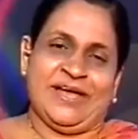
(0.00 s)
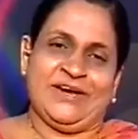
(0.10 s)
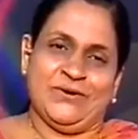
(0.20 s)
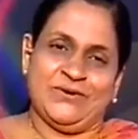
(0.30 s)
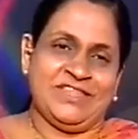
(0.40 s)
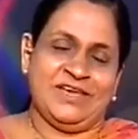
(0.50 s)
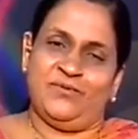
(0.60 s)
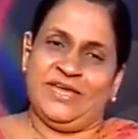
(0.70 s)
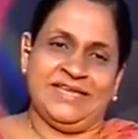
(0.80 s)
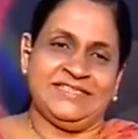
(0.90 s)
I don't
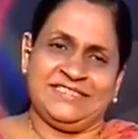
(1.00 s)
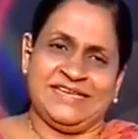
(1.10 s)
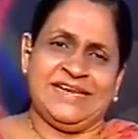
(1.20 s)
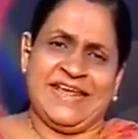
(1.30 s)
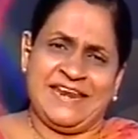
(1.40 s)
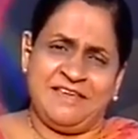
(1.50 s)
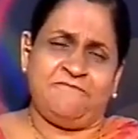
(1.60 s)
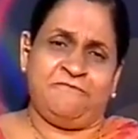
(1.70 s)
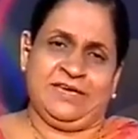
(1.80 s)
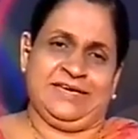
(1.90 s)
think we instilled any
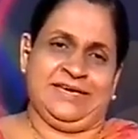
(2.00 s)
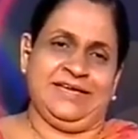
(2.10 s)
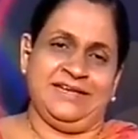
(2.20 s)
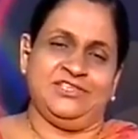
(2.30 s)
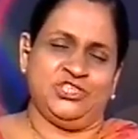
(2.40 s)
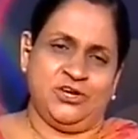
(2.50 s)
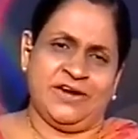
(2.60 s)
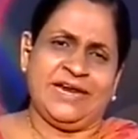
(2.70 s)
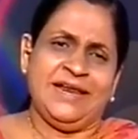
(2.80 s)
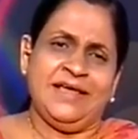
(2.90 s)
fear in
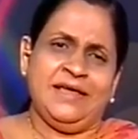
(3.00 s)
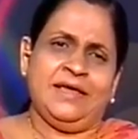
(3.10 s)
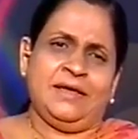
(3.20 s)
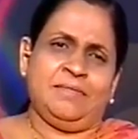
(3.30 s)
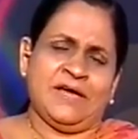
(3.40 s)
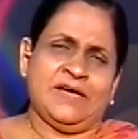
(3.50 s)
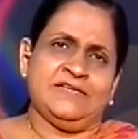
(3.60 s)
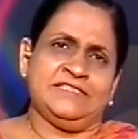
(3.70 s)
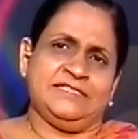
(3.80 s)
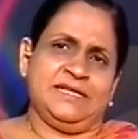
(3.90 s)
children,
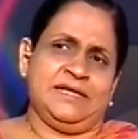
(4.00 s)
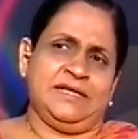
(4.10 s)
because